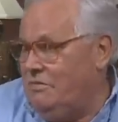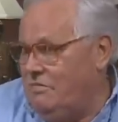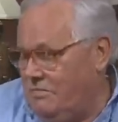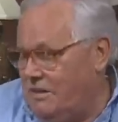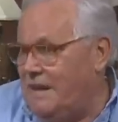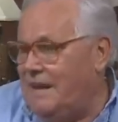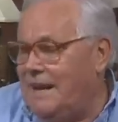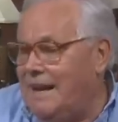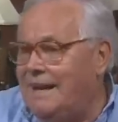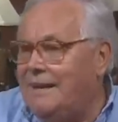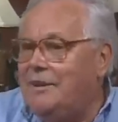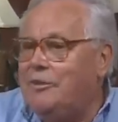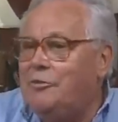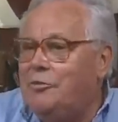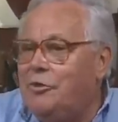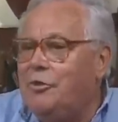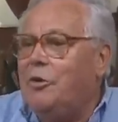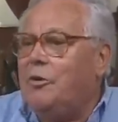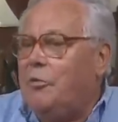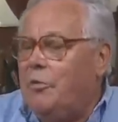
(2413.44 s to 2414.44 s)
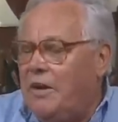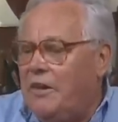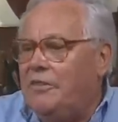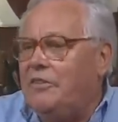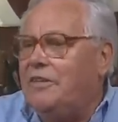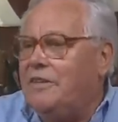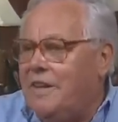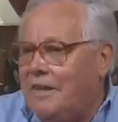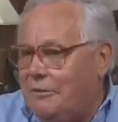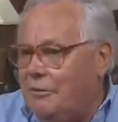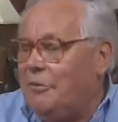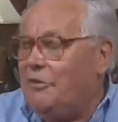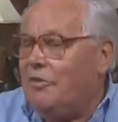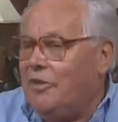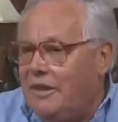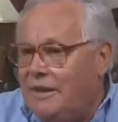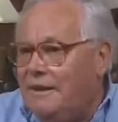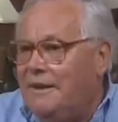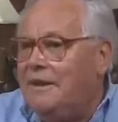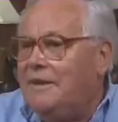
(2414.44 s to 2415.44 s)
related to your question, that was
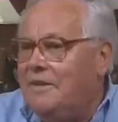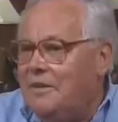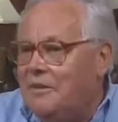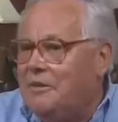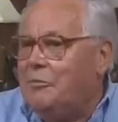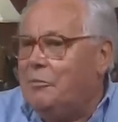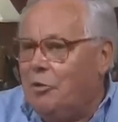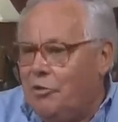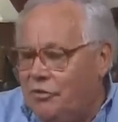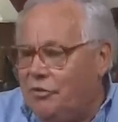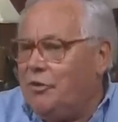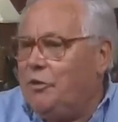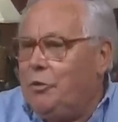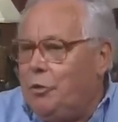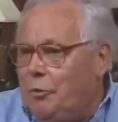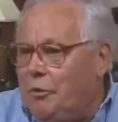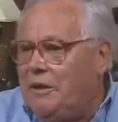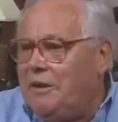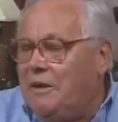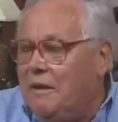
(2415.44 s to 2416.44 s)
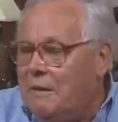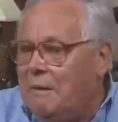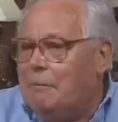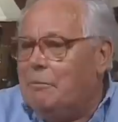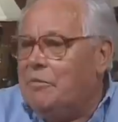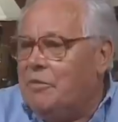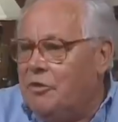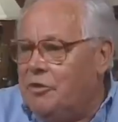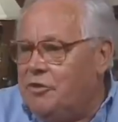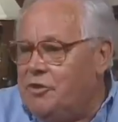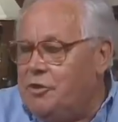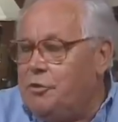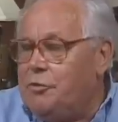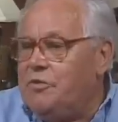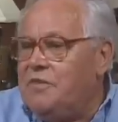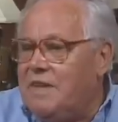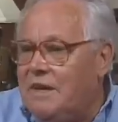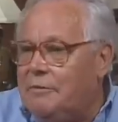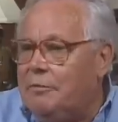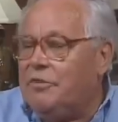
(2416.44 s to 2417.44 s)
really prosecuting the
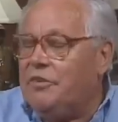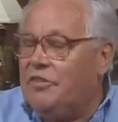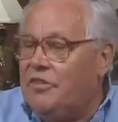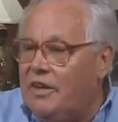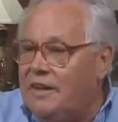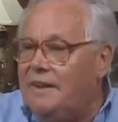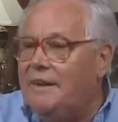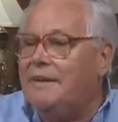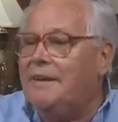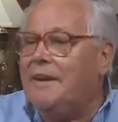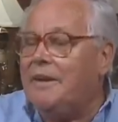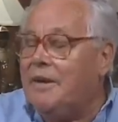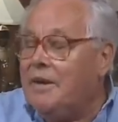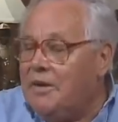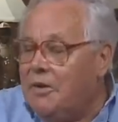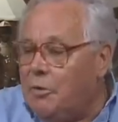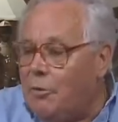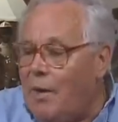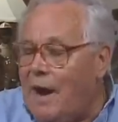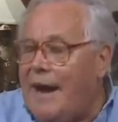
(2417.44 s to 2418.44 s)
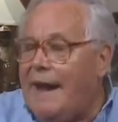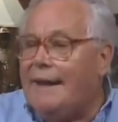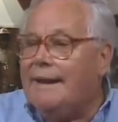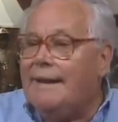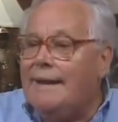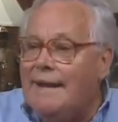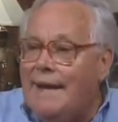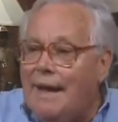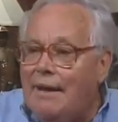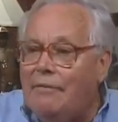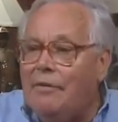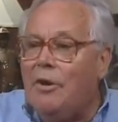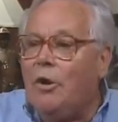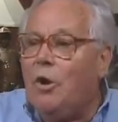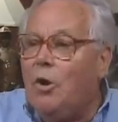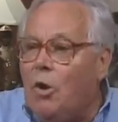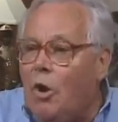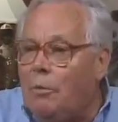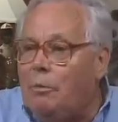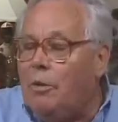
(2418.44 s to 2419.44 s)
Jews that were sitting there quietly having a
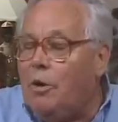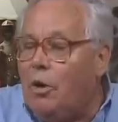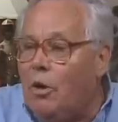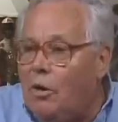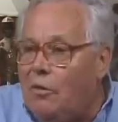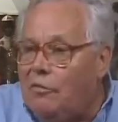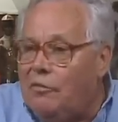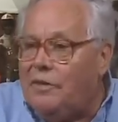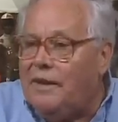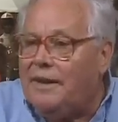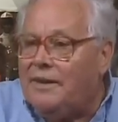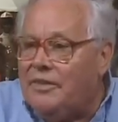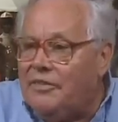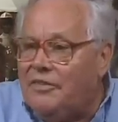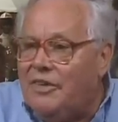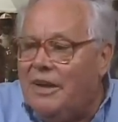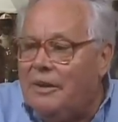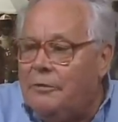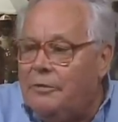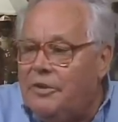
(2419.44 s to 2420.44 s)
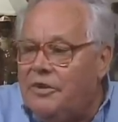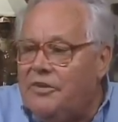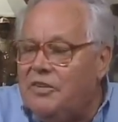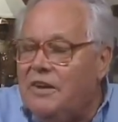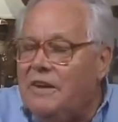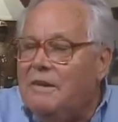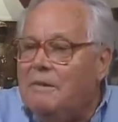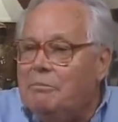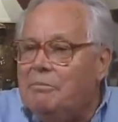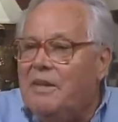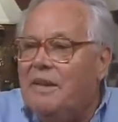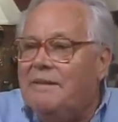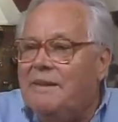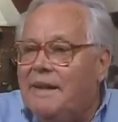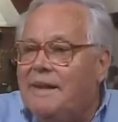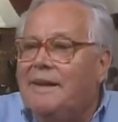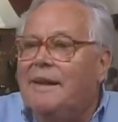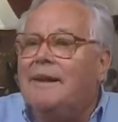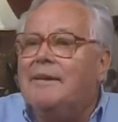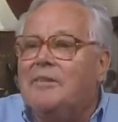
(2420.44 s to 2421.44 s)
cup of coffee and a sandwich, and they
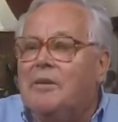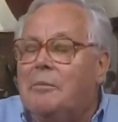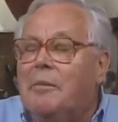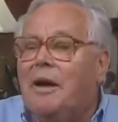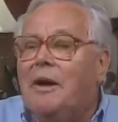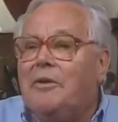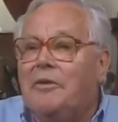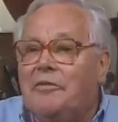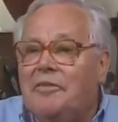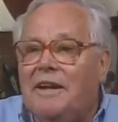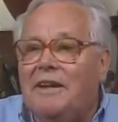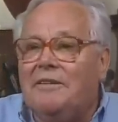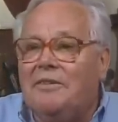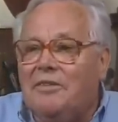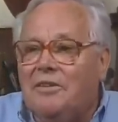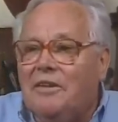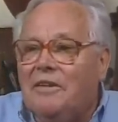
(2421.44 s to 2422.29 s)
kicked them out of that